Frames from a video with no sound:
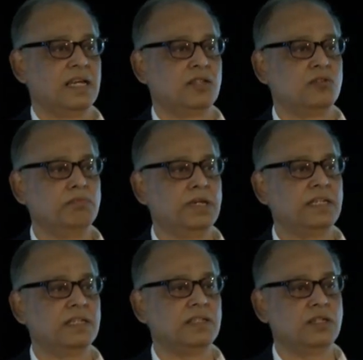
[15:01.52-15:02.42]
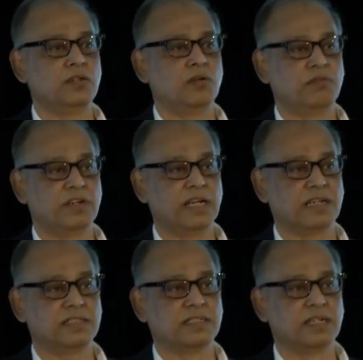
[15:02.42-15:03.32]
to meet the
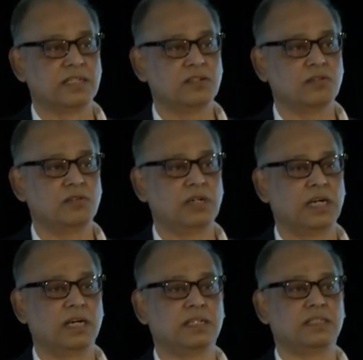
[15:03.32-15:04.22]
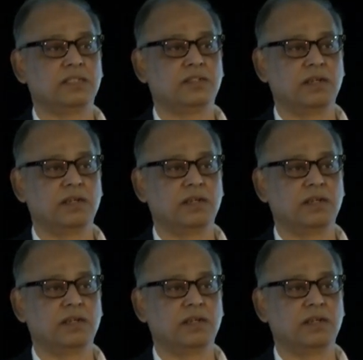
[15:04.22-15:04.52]
overheads. So the